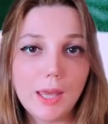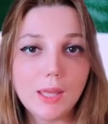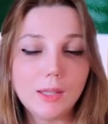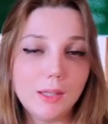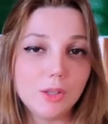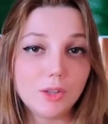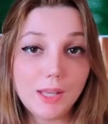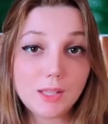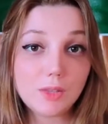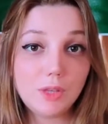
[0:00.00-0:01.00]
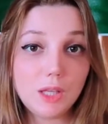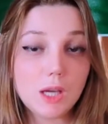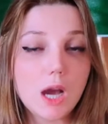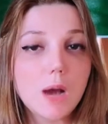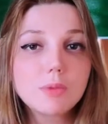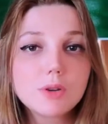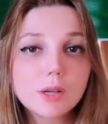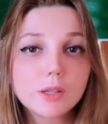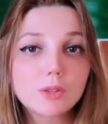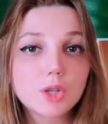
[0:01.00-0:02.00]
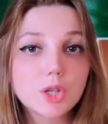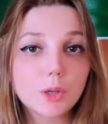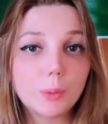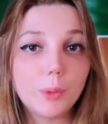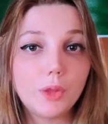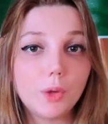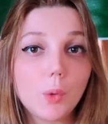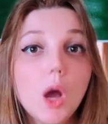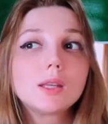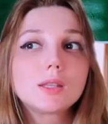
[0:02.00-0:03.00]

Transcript: and in today's video I'm going to share with you